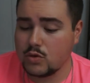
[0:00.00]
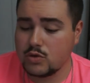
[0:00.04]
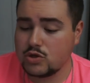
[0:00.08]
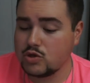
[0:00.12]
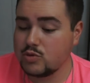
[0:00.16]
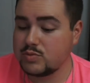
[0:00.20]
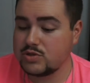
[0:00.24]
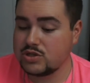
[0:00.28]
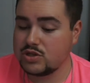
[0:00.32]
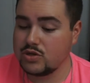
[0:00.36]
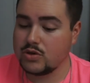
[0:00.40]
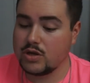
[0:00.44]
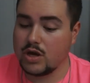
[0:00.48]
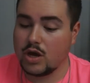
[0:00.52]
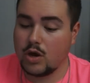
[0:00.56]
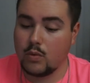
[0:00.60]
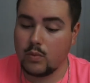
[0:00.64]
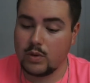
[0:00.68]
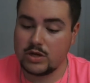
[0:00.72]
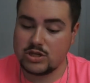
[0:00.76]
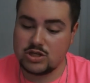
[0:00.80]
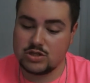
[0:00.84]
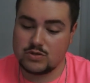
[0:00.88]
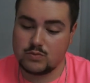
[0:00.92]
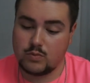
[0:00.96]
YouTube Studio,
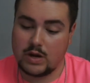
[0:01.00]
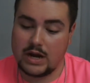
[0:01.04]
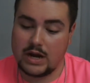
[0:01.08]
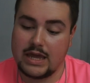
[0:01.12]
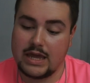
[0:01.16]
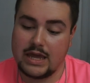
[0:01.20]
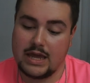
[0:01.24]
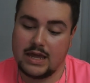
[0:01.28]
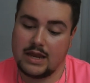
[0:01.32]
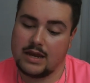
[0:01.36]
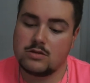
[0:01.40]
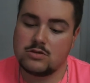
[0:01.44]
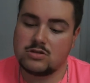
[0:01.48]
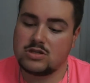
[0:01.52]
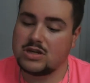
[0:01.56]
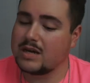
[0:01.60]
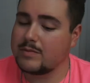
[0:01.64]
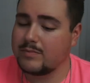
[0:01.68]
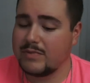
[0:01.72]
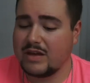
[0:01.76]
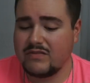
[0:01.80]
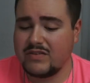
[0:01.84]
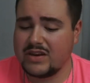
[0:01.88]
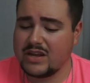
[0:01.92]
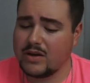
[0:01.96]
which is can
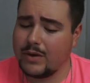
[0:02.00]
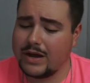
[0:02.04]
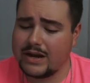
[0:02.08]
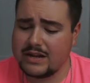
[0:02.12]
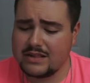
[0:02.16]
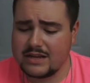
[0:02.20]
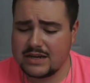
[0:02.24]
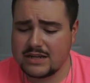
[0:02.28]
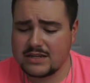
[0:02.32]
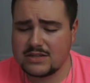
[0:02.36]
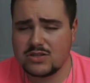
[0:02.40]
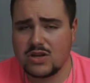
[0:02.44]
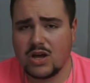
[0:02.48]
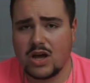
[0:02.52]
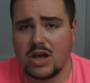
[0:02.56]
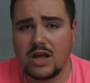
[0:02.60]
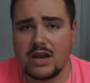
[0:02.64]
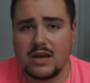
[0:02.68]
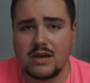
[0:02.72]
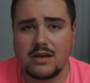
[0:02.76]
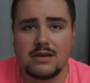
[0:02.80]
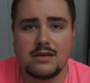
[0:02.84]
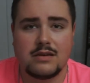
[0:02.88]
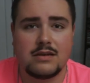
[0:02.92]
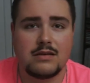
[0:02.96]
check my video analytics
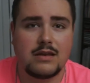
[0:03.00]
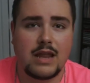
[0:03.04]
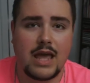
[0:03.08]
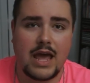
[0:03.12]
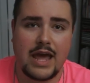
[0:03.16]
on,